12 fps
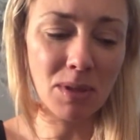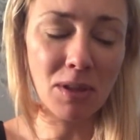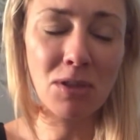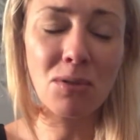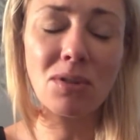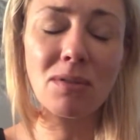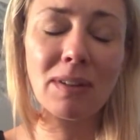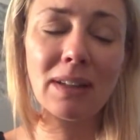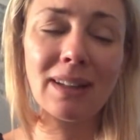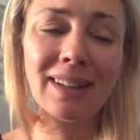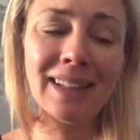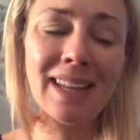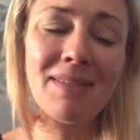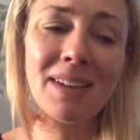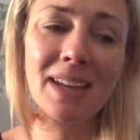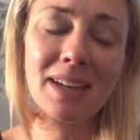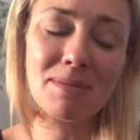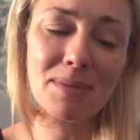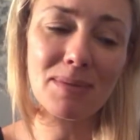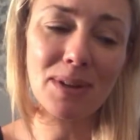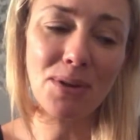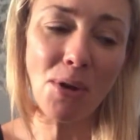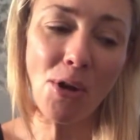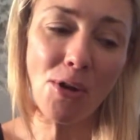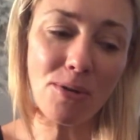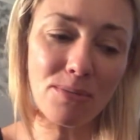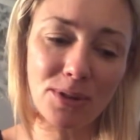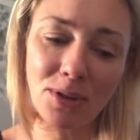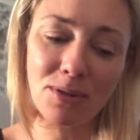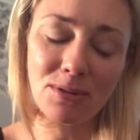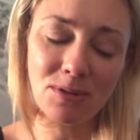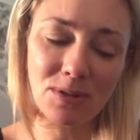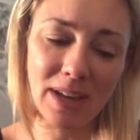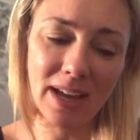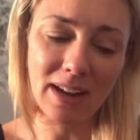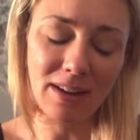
and the thought of leaving him at home to go and do that,